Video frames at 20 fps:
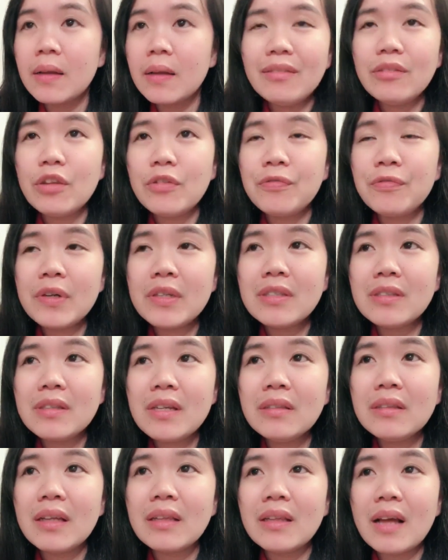The first
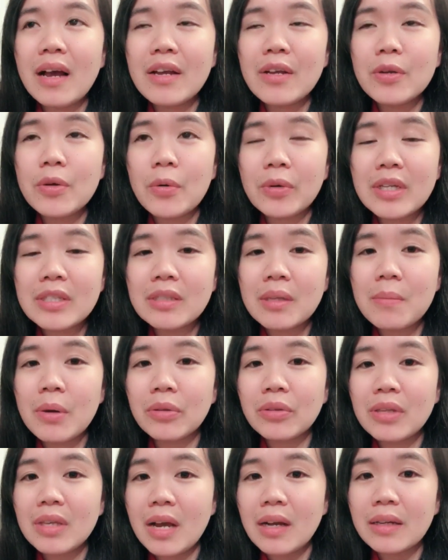thing that I notice
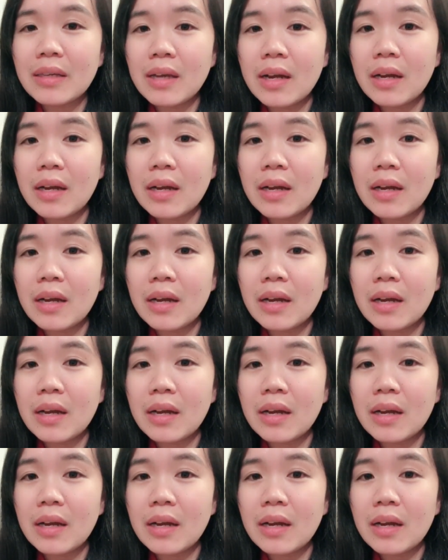about Yang